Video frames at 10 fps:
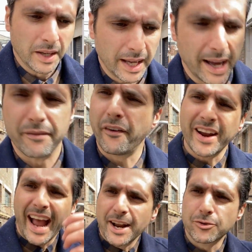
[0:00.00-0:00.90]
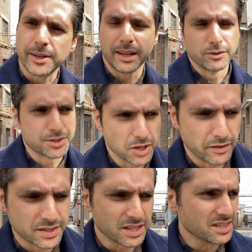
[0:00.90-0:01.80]
very entry-level
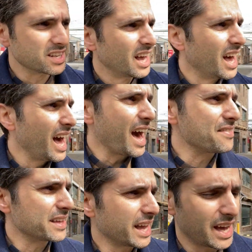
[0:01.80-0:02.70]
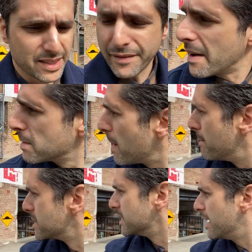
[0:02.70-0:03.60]
services, and the family
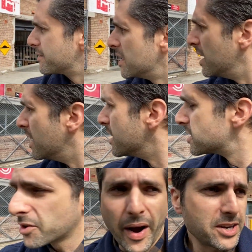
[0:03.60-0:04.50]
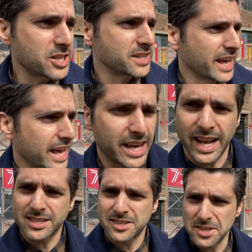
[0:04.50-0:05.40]
members left scratching their head
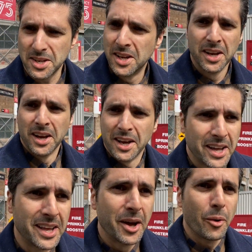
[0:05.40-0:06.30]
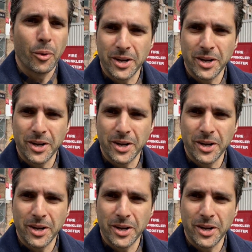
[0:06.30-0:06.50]
as to what